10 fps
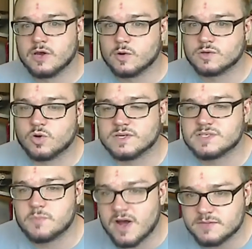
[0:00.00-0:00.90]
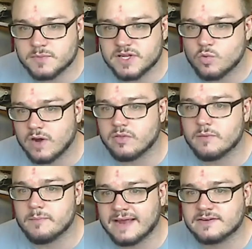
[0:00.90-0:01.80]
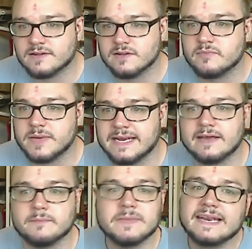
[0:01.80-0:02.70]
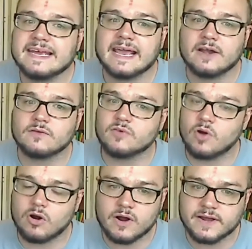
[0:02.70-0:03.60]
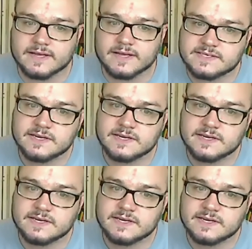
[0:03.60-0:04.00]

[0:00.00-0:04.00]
or to responsibly wear the mantle of media mediator for our audience.